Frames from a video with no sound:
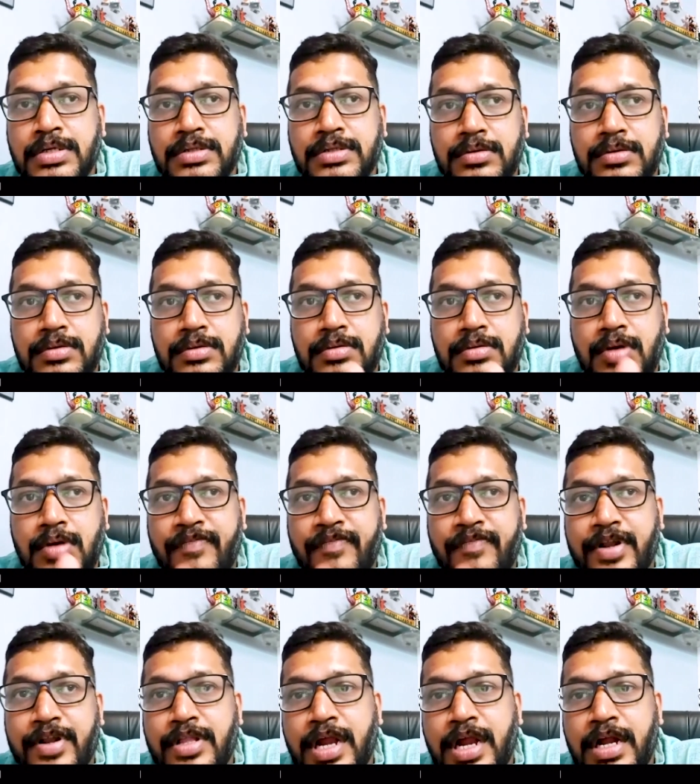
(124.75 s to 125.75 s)
So
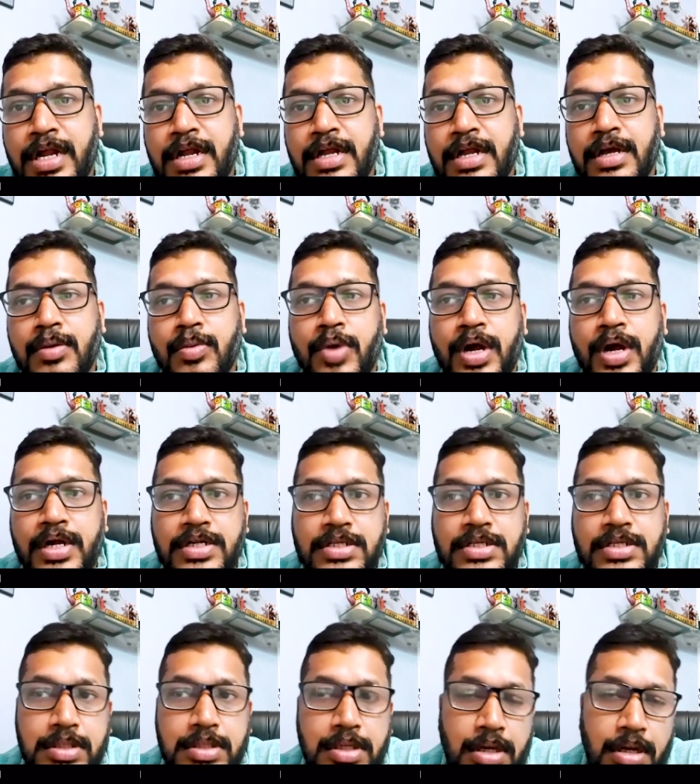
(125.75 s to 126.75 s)
after that, uh,
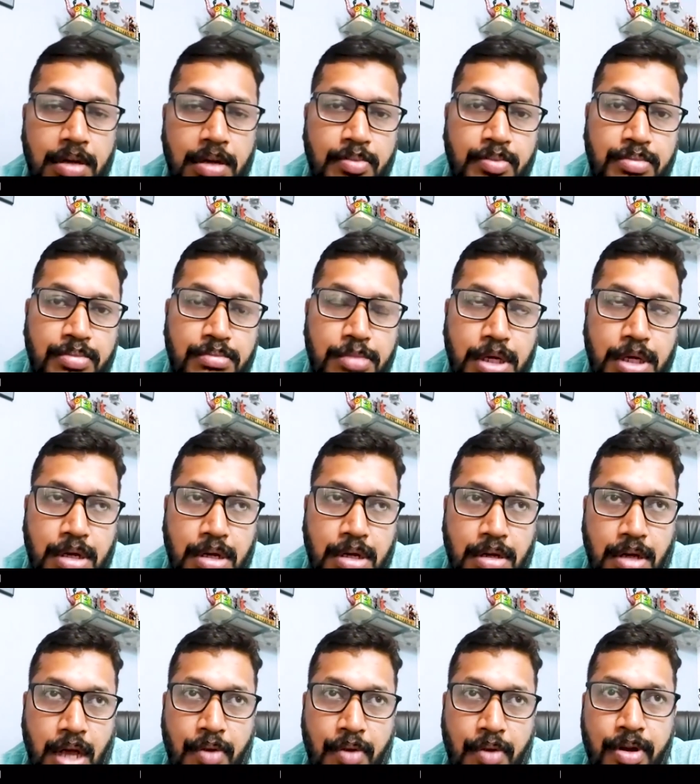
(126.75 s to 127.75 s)
once uh,
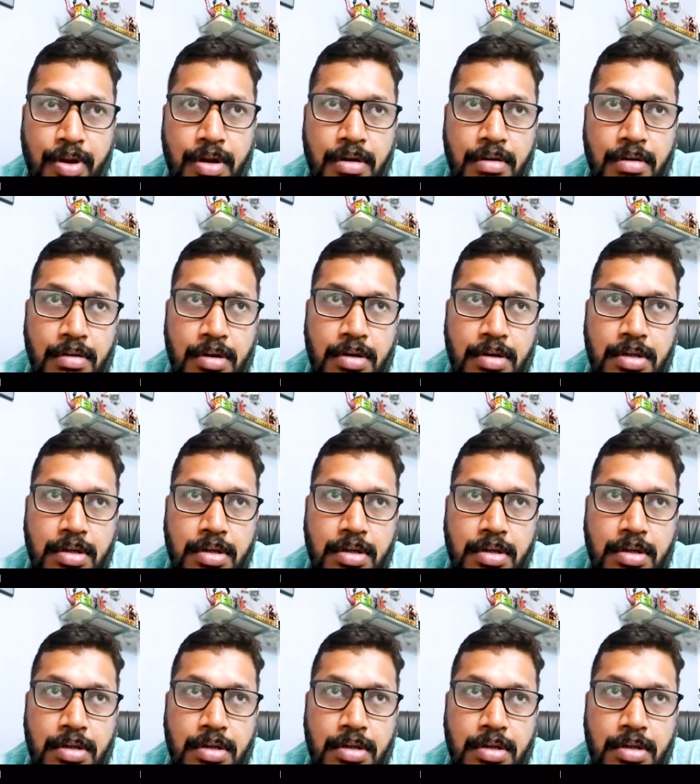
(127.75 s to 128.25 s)
uh, our